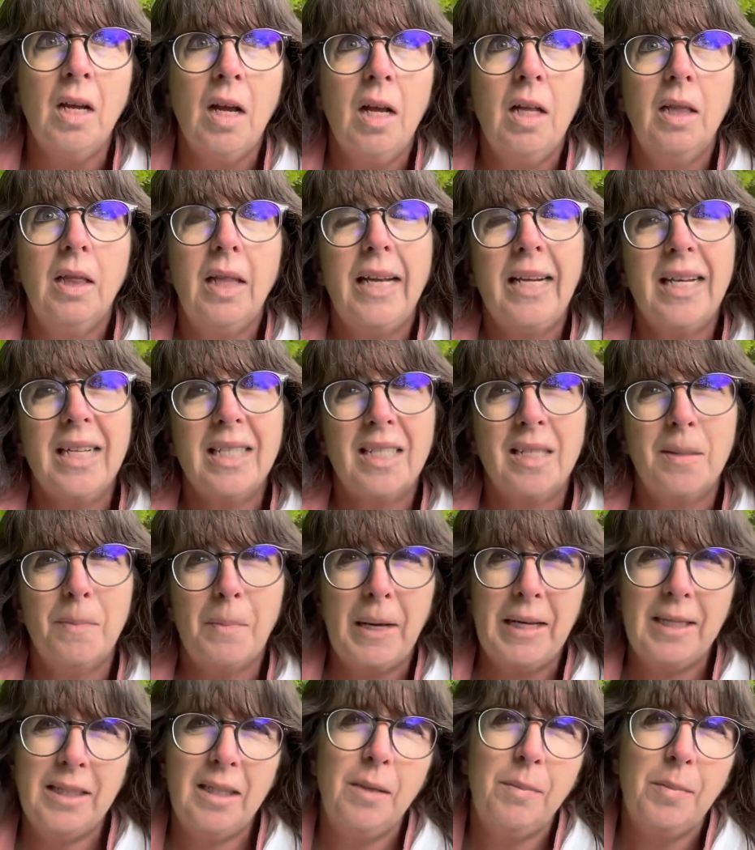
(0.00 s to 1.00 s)
Like, it's
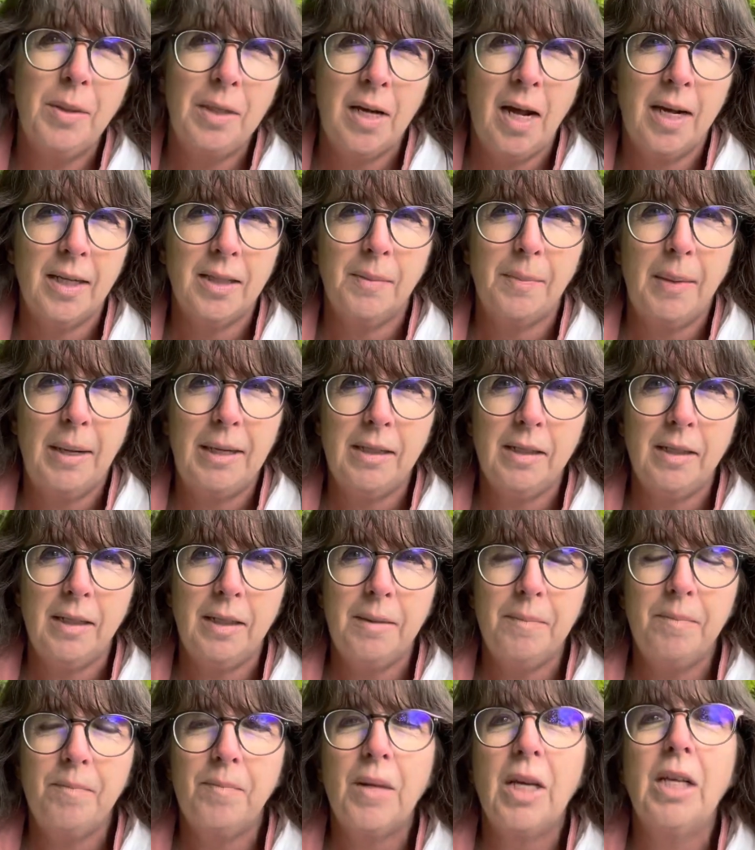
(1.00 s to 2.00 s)
spicy but not
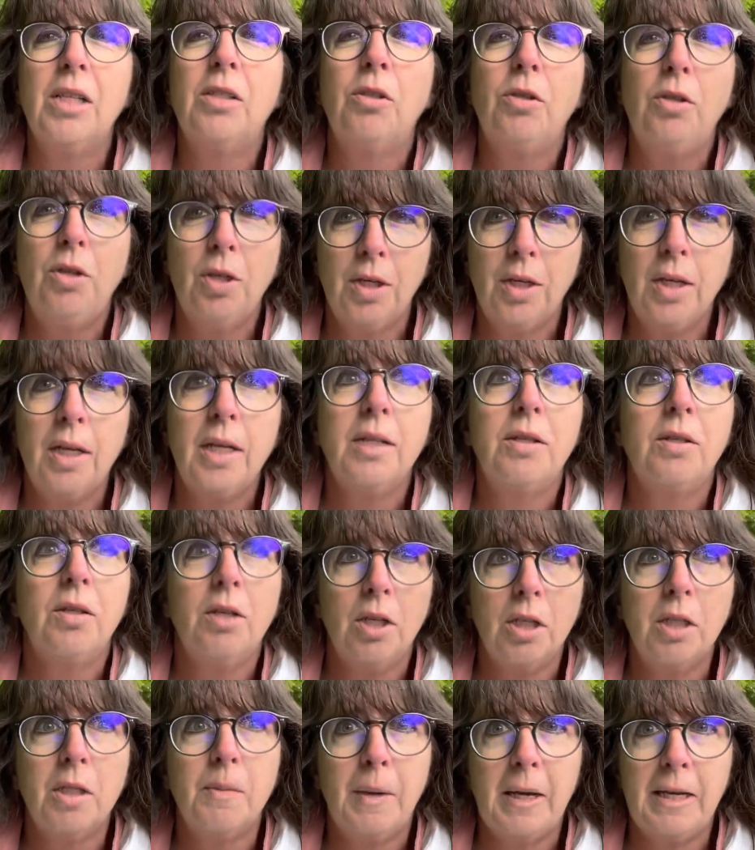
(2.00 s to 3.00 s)
spicy. It's
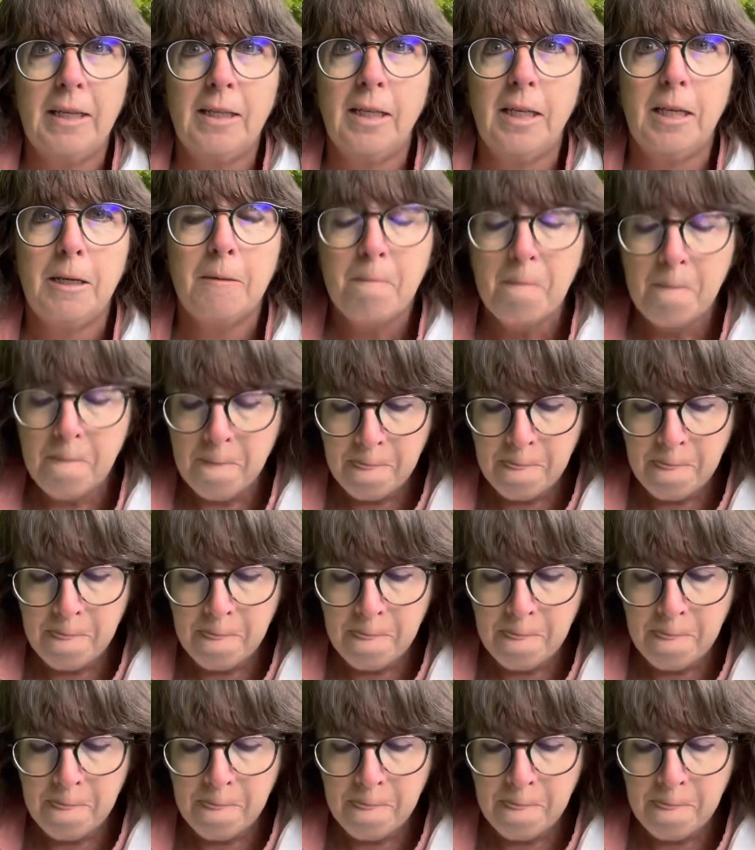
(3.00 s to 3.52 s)
good spicy.